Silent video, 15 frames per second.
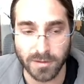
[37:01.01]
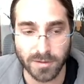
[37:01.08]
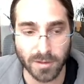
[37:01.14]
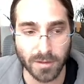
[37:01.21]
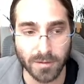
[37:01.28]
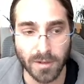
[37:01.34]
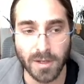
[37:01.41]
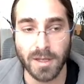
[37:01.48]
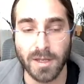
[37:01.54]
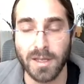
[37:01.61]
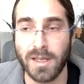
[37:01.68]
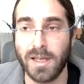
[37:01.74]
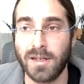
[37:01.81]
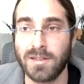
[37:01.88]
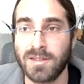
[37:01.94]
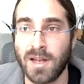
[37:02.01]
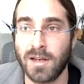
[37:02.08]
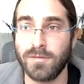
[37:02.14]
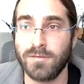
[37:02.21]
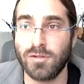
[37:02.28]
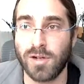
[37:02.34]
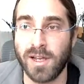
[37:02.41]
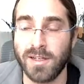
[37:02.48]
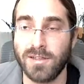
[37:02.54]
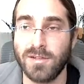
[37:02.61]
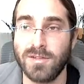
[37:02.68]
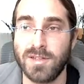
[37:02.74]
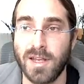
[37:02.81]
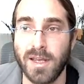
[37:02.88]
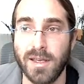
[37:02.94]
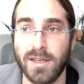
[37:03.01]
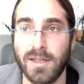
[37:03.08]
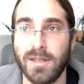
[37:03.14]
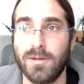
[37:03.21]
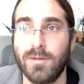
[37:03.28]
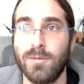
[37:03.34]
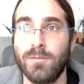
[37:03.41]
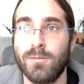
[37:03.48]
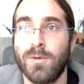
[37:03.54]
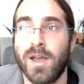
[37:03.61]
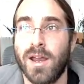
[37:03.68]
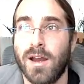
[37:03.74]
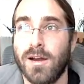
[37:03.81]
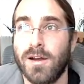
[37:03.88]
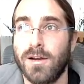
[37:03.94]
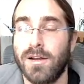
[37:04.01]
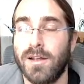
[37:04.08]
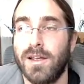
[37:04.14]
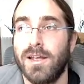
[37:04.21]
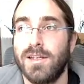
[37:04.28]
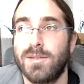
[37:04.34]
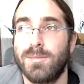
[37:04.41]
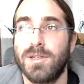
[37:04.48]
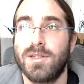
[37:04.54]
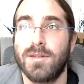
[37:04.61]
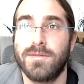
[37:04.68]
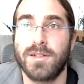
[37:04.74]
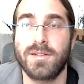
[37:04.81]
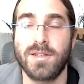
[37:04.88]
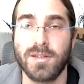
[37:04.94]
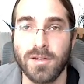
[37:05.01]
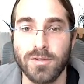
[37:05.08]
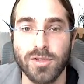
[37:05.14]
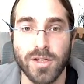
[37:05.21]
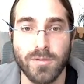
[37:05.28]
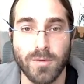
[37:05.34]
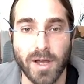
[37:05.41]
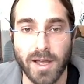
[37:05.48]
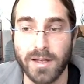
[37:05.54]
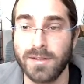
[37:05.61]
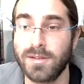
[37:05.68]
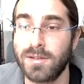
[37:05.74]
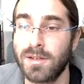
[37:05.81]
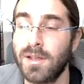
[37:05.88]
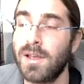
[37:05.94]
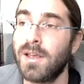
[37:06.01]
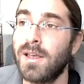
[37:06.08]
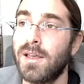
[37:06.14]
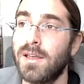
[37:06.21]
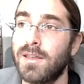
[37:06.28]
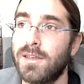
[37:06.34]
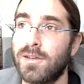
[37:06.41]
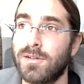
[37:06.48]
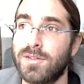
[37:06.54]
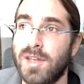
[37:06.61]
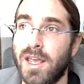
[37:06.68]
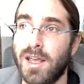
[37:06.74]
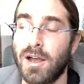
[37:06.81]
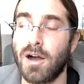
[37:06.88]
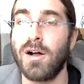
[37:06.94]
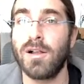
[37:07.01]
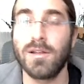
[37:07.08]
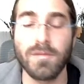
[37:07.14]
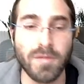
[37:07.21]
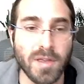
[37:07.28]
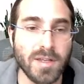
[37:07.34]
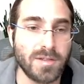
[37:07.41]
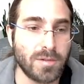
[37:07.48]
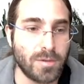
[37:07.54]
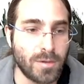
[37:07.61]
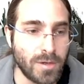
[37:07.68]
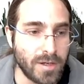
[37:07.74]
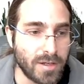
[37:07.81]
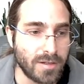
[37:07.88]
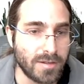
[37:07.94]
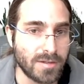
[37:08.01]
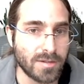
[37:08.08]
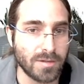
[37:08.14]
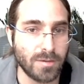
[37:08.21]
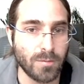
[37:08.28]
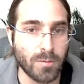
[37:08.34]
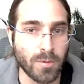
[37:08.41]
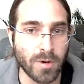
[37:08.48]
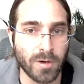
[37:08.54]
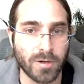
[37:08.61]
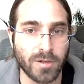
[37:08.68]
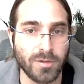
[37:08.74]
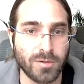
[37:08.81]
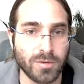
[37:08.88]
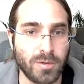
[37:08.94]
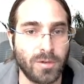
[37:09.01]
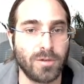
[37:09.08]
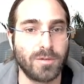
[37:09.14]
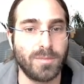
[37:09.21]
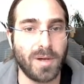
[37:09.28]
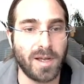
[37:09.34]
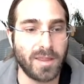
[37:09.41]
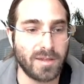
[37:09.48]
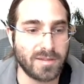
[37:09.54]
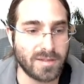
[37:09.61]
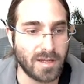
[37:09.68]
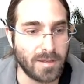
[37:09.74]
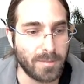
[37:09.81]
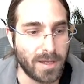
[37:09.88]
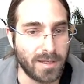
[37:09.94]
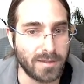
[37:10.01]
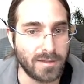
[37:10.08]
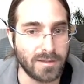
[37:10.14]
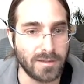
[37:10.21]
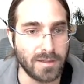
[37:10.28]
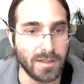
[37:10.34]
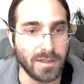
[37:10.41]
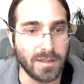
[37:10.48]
So instead of trying to say where a specific satoshi went, you're saying all of these coins were controlled by the same entity.